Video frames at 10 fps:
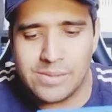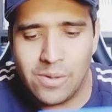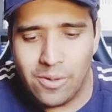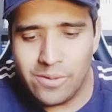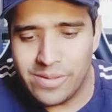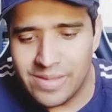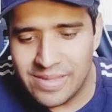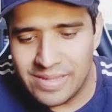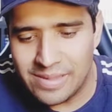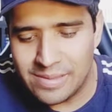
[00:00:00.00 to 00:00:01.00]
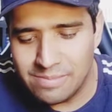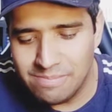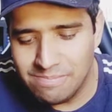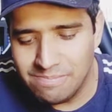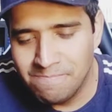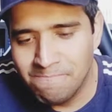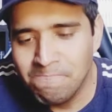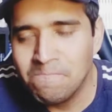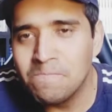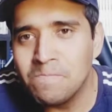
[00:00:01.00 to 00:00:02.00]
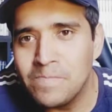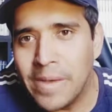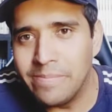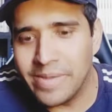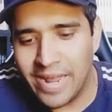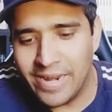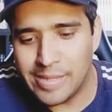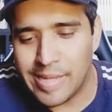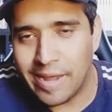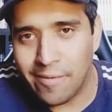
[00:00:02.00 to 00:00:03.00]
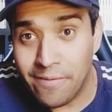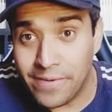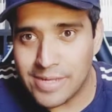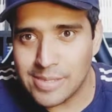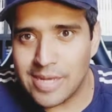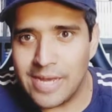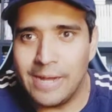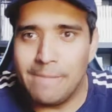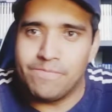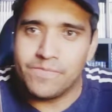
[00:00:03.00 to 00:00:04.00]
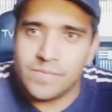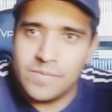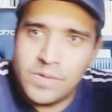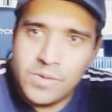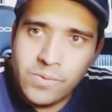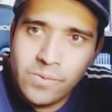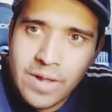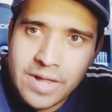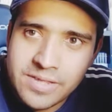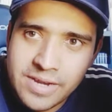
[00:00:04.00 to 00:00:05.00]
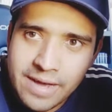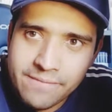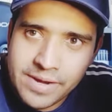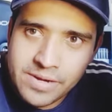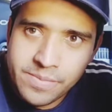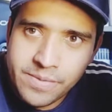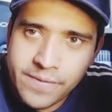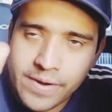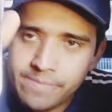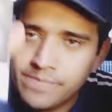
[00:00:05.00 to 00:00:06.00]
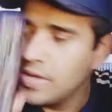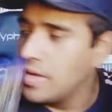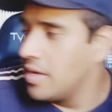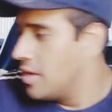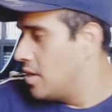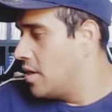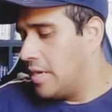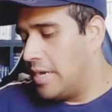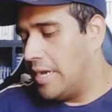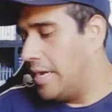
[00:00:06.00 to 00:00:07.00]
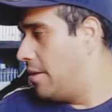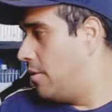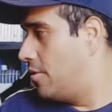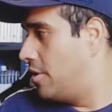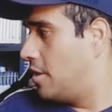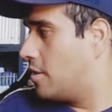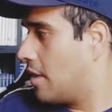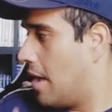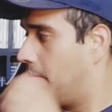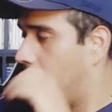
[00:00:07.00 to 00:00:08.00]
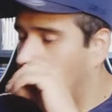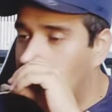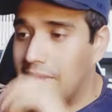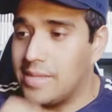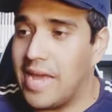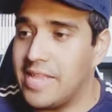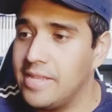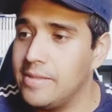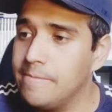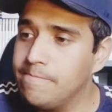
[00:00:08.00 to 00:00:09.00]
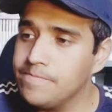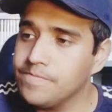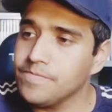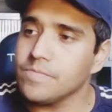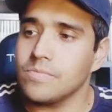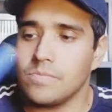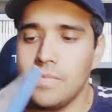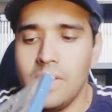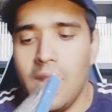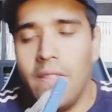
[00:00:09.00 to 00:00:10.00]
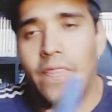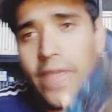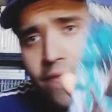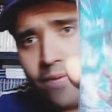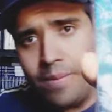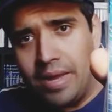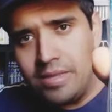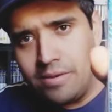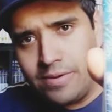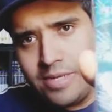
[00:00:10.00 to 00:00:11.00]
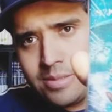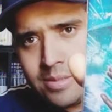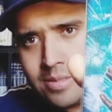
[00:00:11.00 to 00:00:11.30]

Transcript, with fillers: all this bad mechanics and graphics, um, you actually have a little bit of fun uh, on this game. At least I did. Death by Degrees.